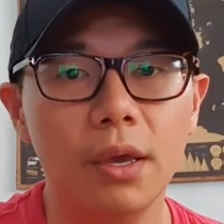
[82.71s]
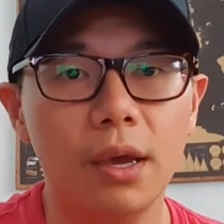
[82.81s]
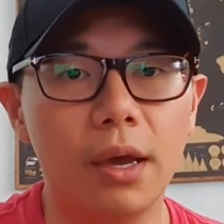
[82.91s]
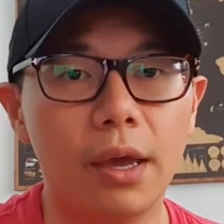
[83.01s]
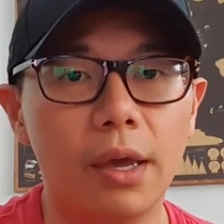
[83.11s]

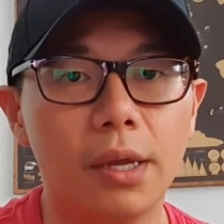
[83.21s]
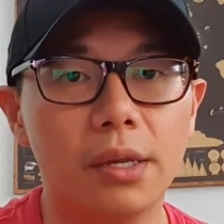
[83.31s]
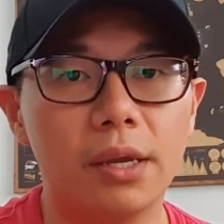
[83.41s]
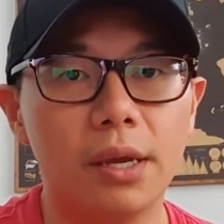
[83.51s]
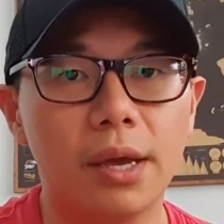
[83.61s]

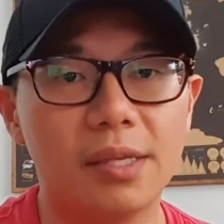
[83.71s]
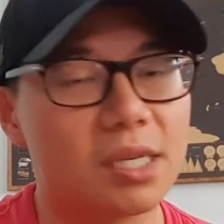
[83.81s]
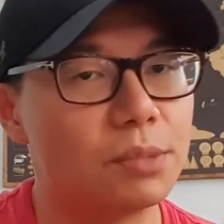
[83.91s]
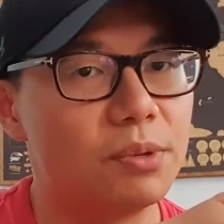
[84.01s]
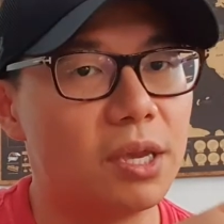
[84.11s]
And at
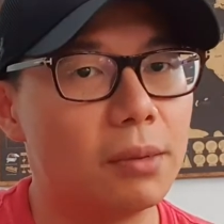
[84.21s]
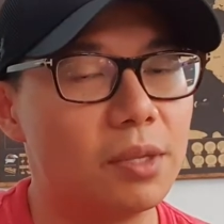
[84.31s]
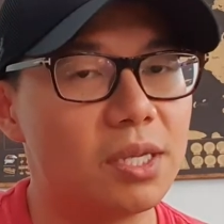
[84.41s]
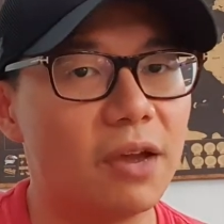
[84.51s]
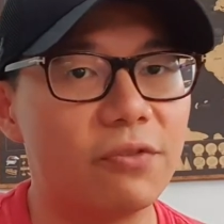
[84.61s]
6 p.m.
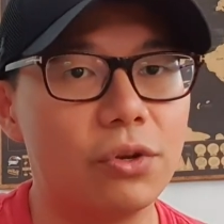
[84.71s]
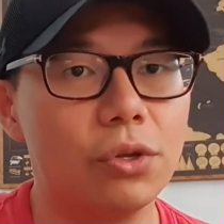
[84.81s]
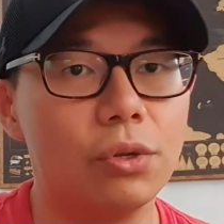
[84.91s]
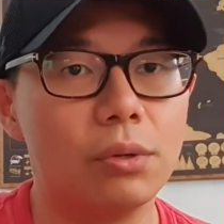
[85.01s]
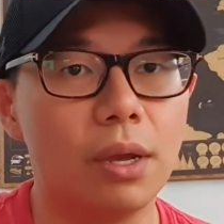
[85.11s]
this afternoon,